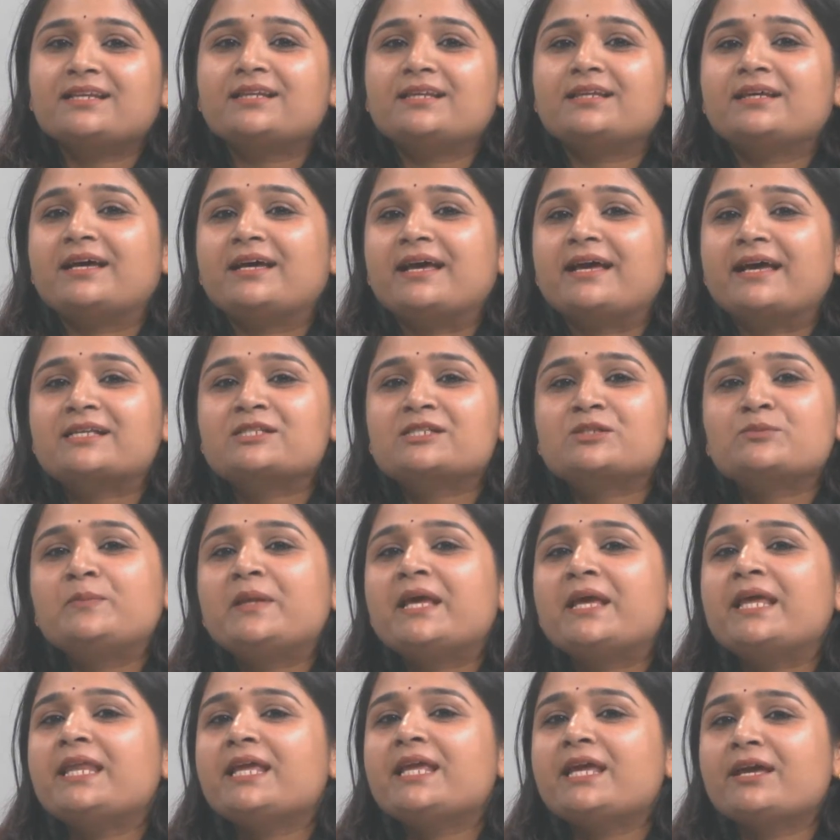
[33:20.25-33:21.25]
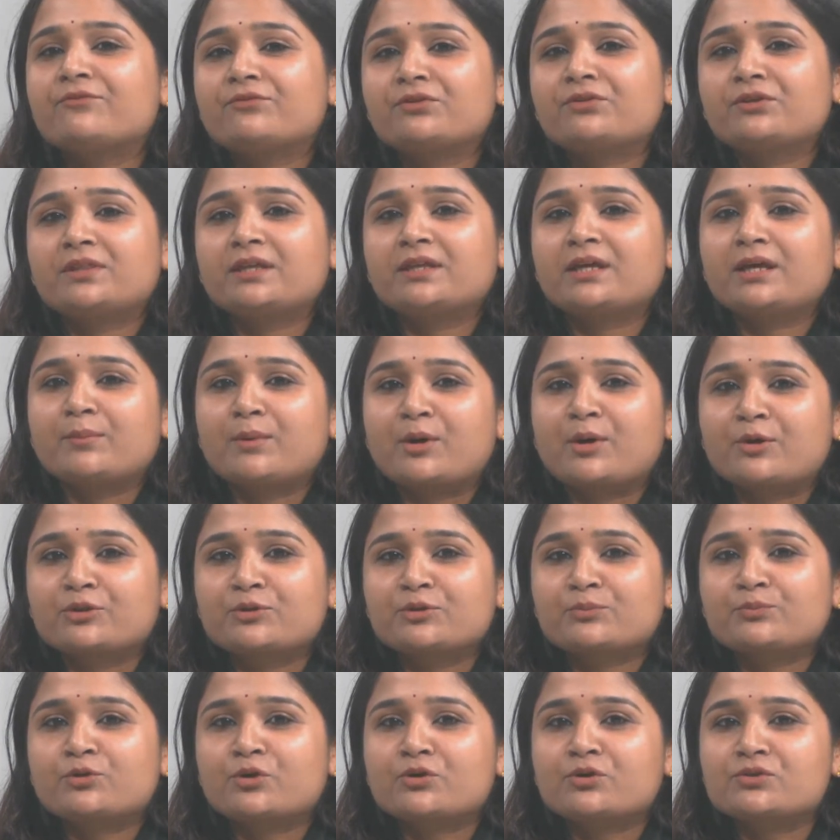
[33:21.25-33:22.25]
explaining everything about the
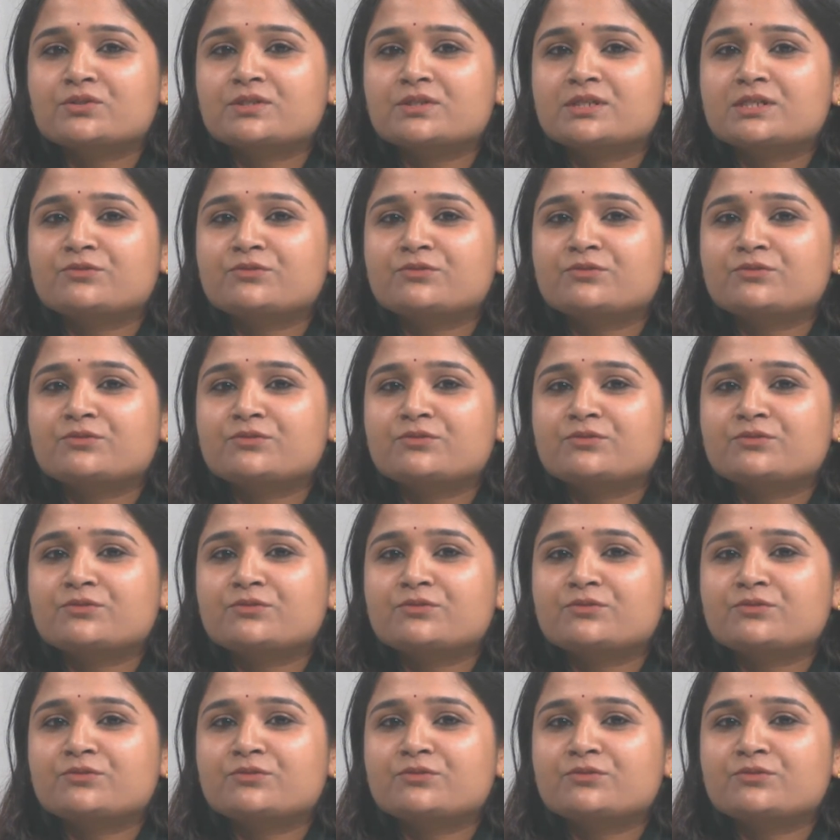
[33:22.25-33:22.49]
process for